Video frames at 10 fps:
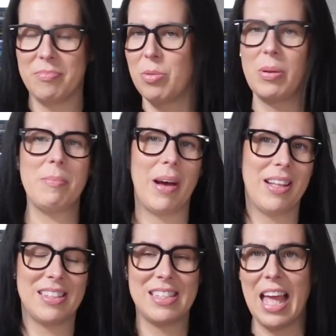3
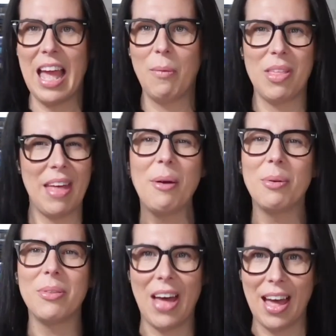months,
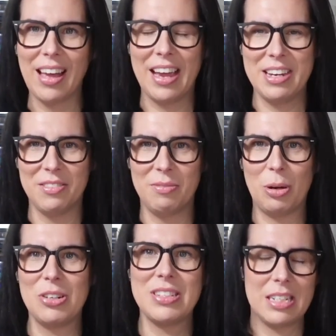without that kind of
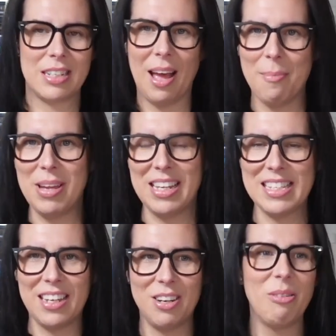person to come in and
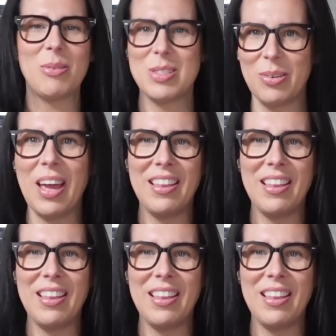say, no, it's okay.